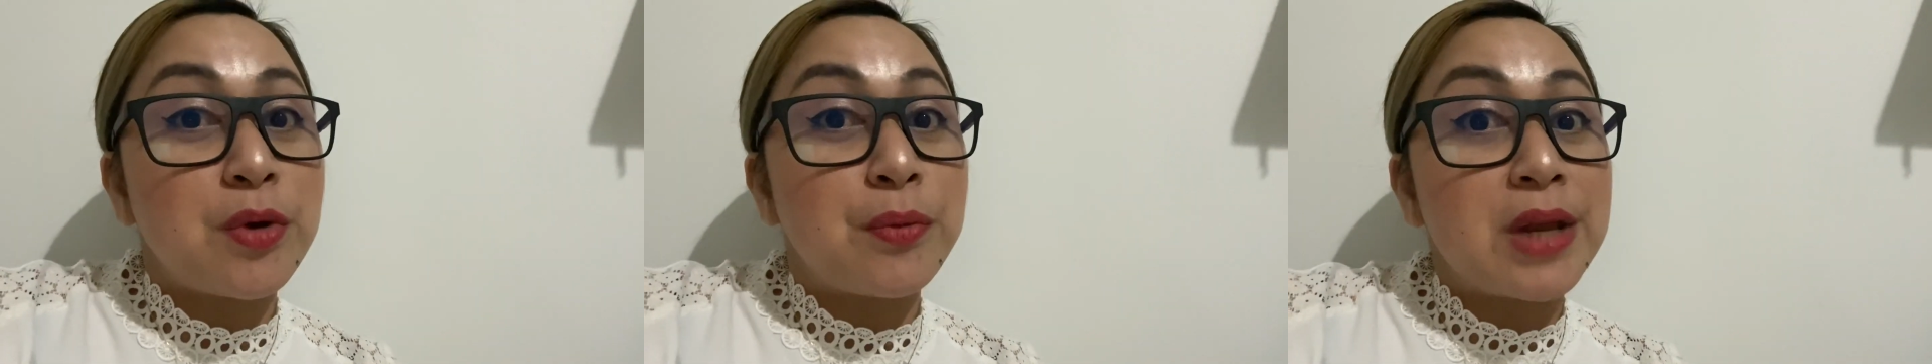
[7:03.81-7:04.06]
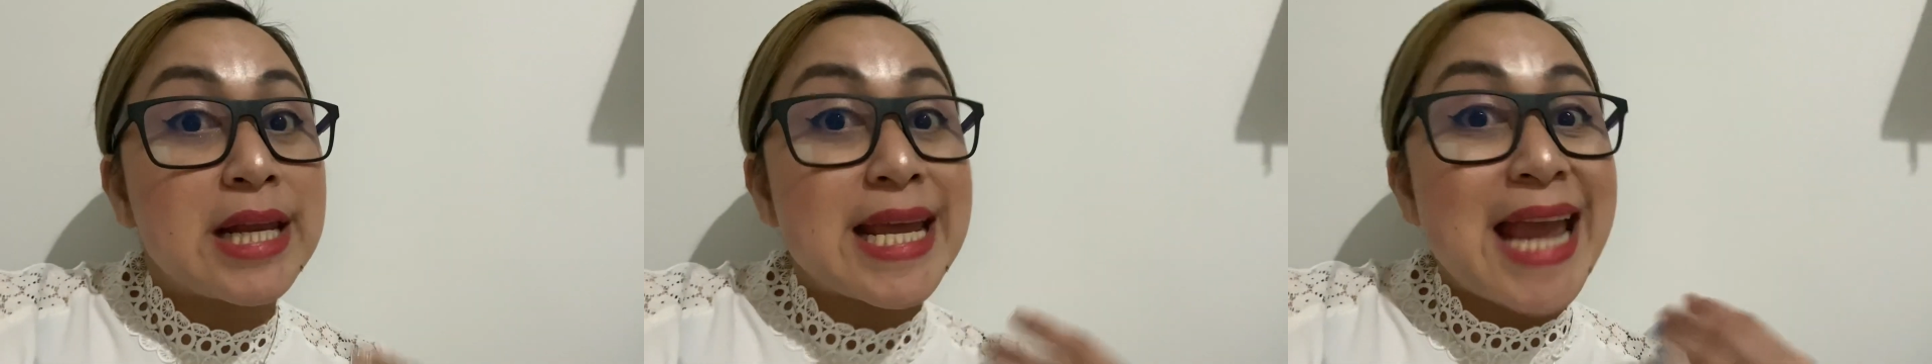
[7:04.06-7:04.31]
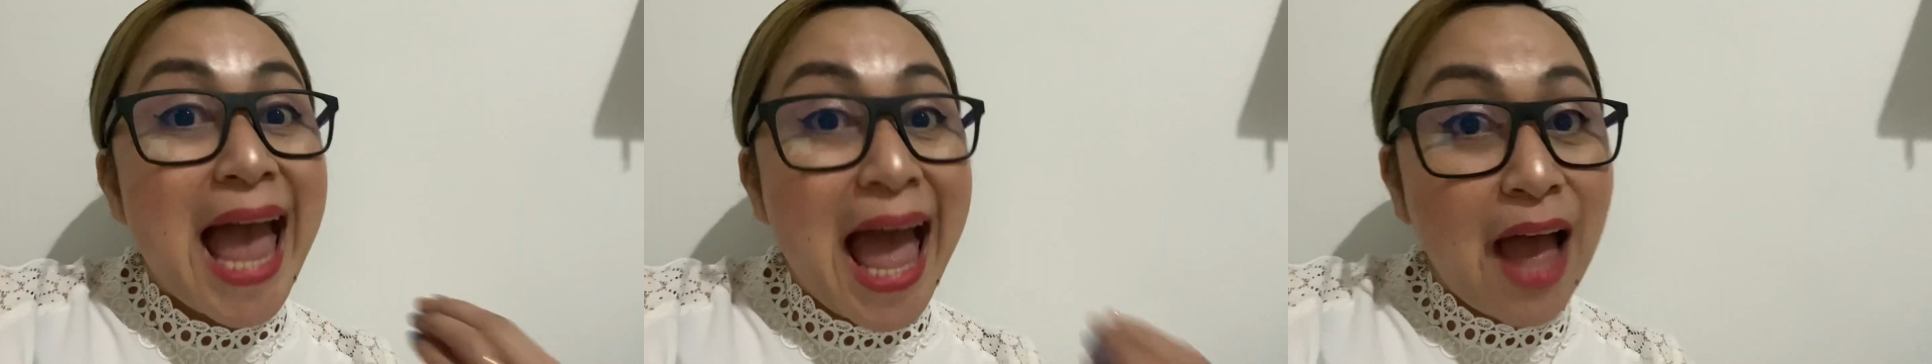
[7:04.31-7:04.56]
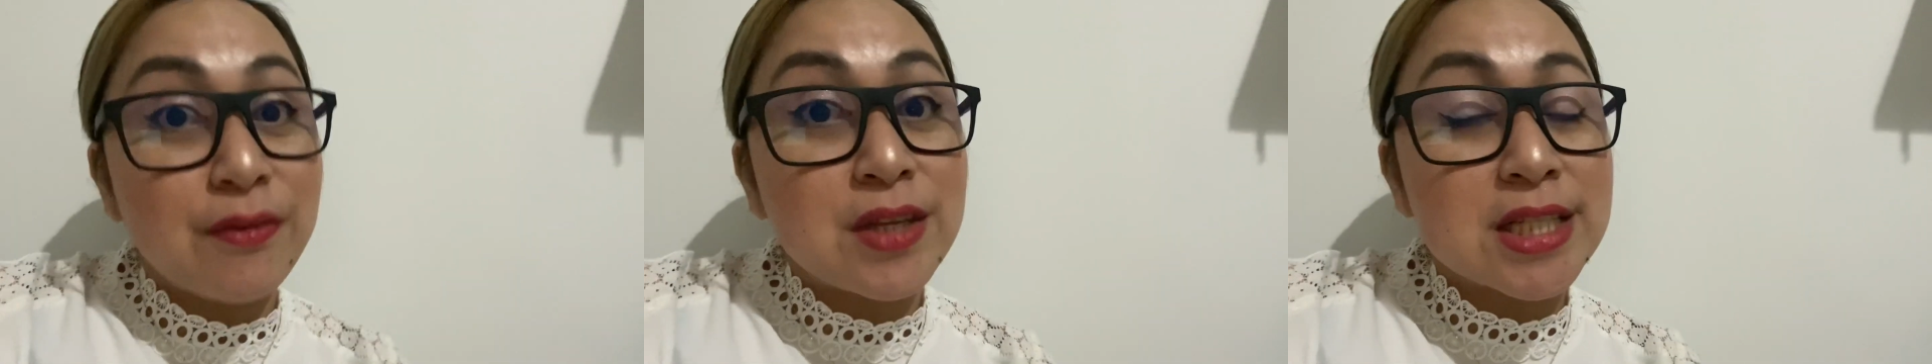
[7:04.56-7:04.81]
we really
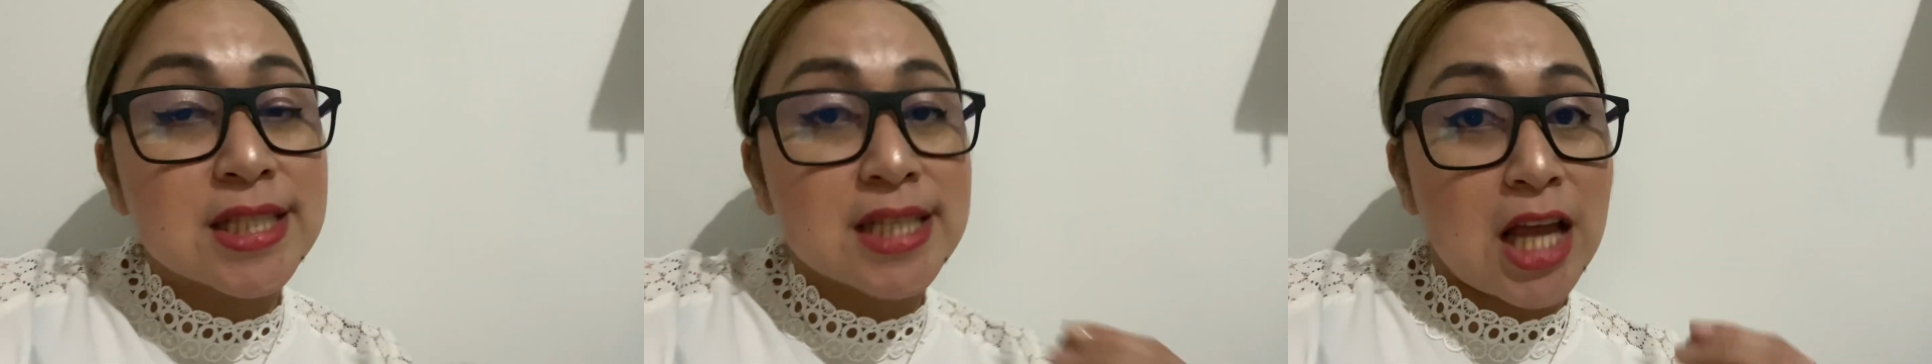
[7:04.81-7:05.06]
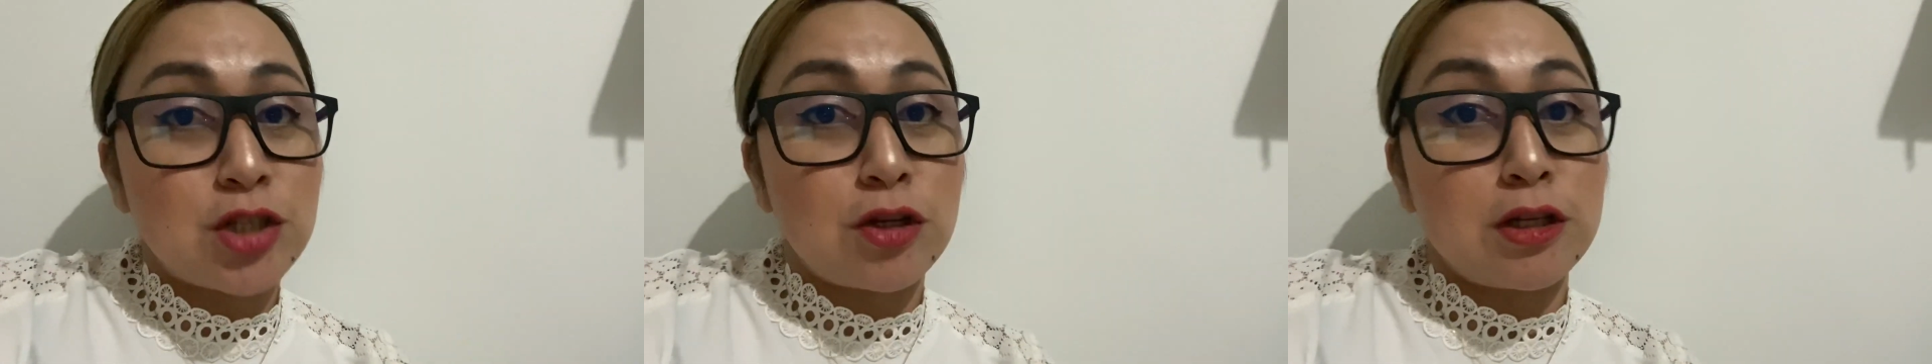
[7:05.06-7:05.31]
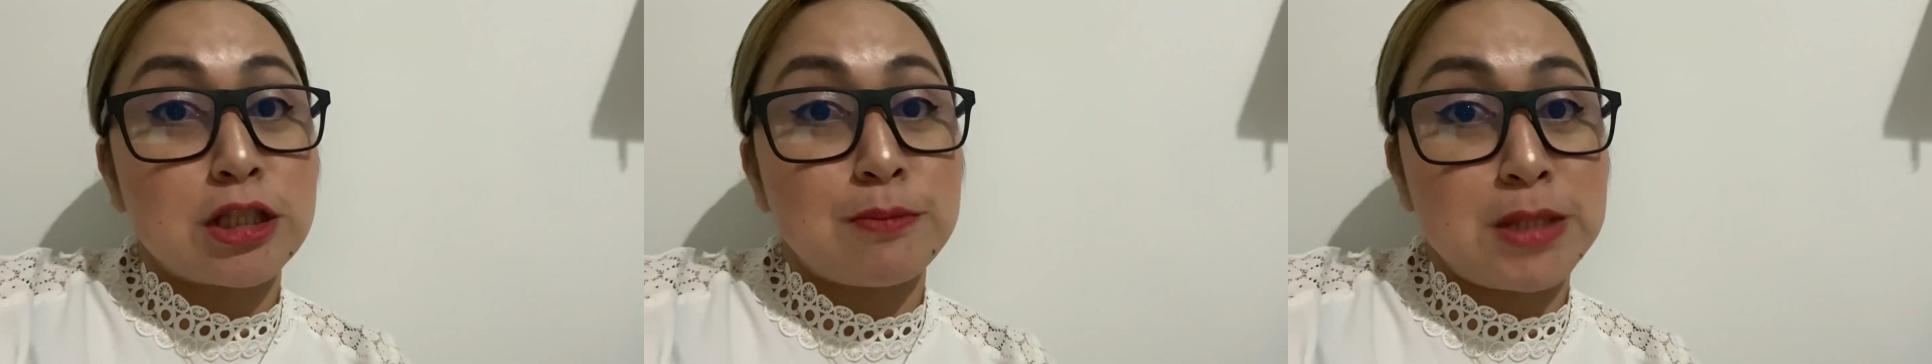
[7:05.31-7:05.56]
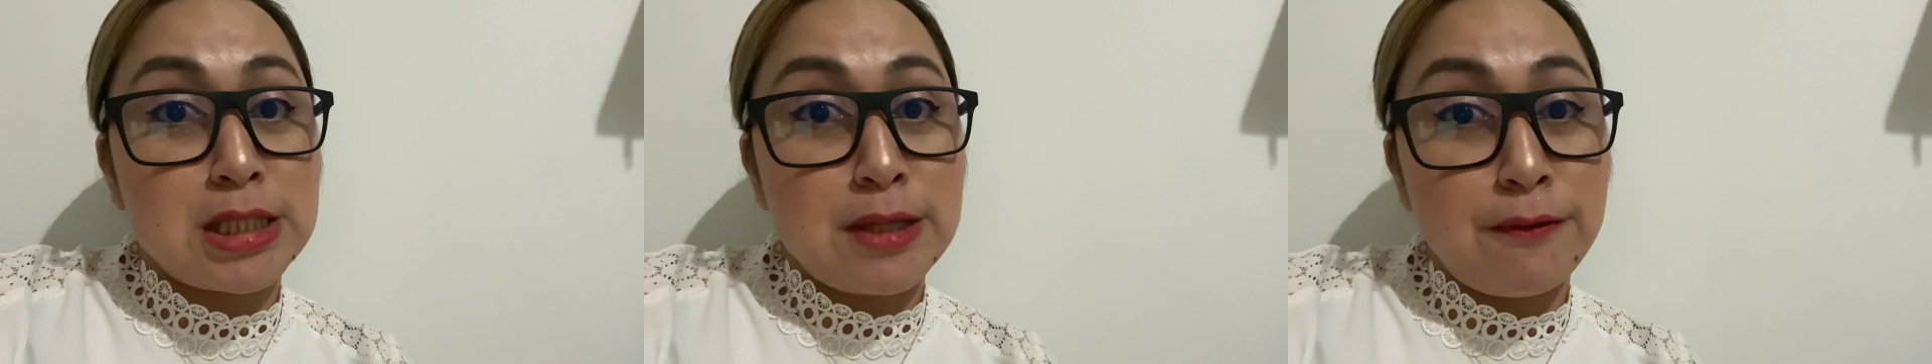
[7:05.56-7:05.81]
have the schedule
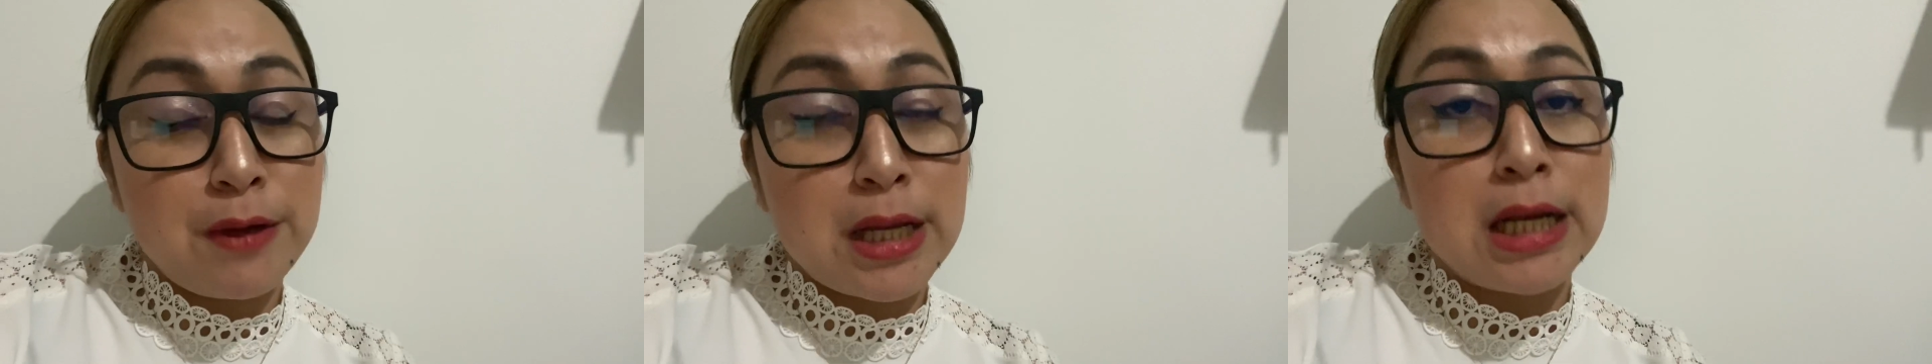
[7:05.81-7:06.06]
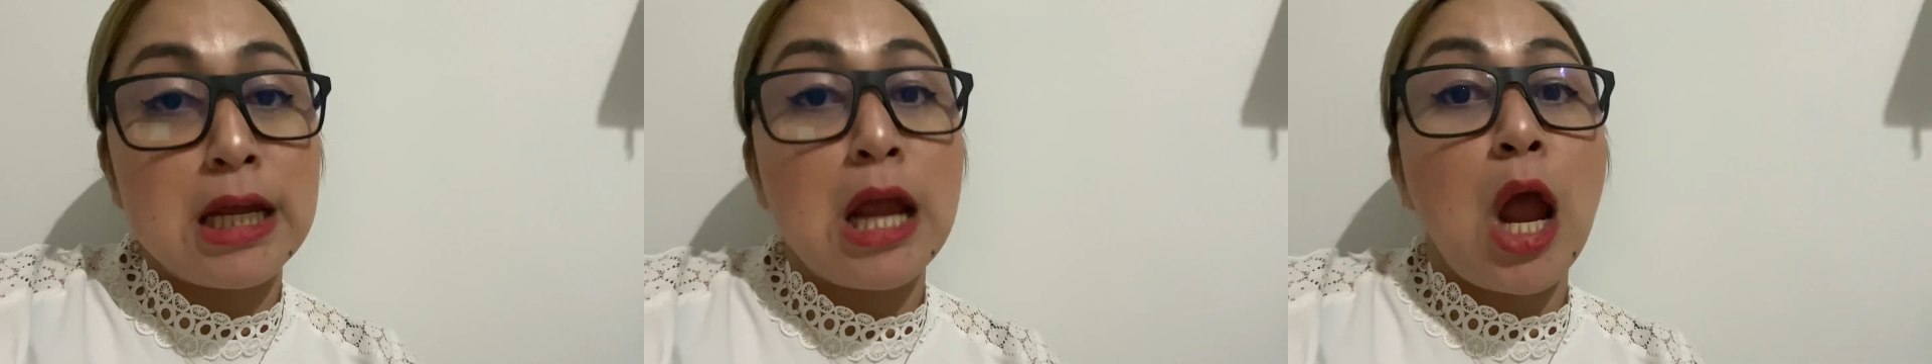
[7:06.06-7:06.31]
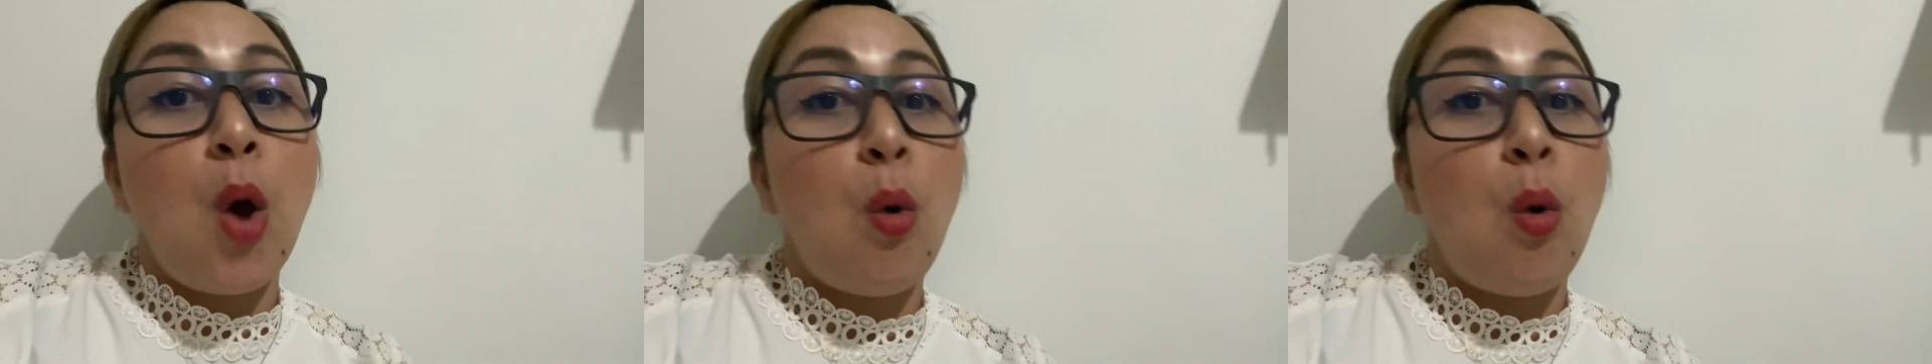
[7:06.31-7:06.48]
specifically